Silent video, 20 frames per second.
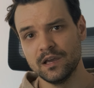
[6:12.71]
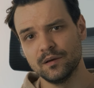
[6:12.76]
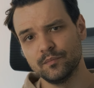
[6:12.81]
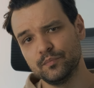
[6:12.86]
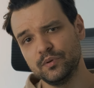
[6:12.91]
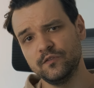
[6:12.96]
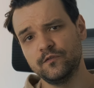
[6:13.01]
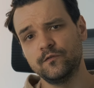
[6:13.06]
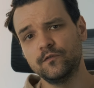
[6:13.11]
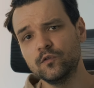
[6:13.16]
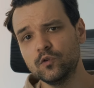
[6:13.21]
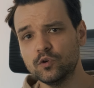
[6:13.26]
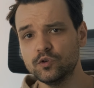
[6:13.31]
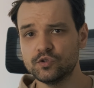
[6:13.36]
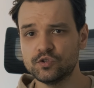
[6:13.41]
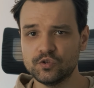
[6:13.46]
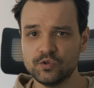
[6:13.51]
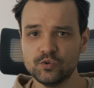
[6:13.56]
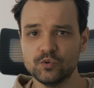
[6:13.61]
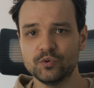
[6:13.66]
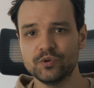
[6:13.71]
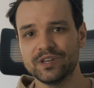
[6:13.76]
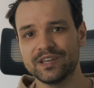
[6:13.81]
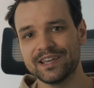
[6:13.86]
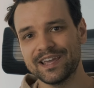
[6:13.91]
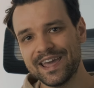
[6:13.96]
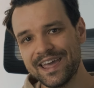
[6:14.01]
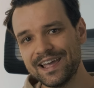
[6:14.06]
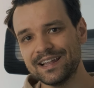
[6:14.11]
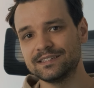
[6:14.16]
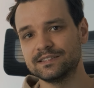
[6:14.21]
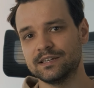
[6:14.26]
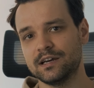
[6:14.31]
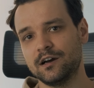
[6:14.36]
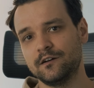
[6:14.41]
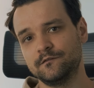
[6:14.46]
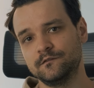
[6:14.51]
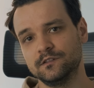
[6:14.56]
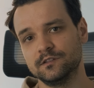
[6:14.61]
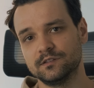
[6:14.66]
before, during and
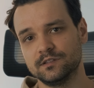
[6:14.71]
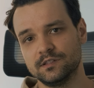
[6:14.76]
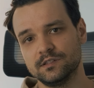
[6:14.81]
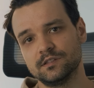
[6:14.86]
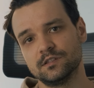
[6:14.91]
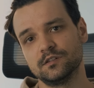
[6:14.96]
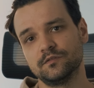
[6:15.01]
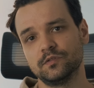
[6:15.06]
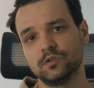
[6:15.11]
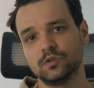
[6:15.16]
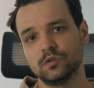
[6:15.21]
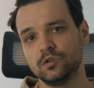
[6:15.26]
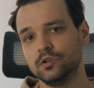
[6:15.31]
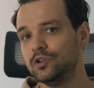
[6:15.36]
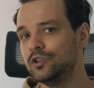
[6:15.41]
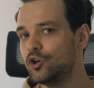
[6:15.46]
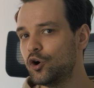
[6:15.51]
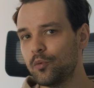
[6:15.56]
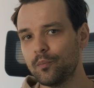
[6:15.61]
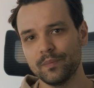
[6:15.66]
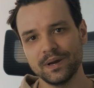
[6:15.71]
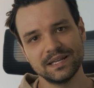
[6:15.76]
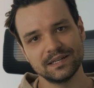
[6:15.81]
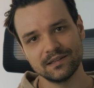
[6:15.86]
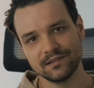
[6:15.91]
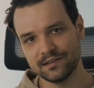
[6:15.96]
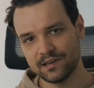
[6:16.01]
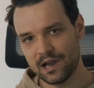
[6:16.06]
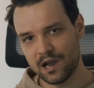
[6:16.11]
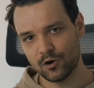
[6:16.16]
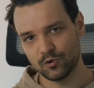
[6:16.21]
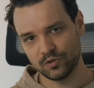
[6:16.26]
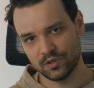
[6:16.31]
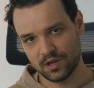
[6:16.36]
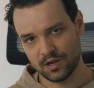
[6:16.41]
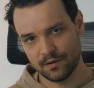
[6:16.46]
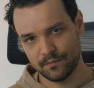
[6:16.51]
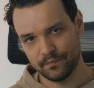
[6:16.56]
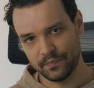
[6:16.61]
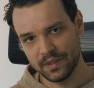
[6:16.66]
after the interview, no matter the
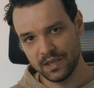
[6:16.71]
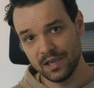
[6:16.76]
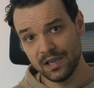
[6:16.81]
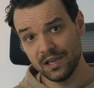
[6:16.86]
outcome.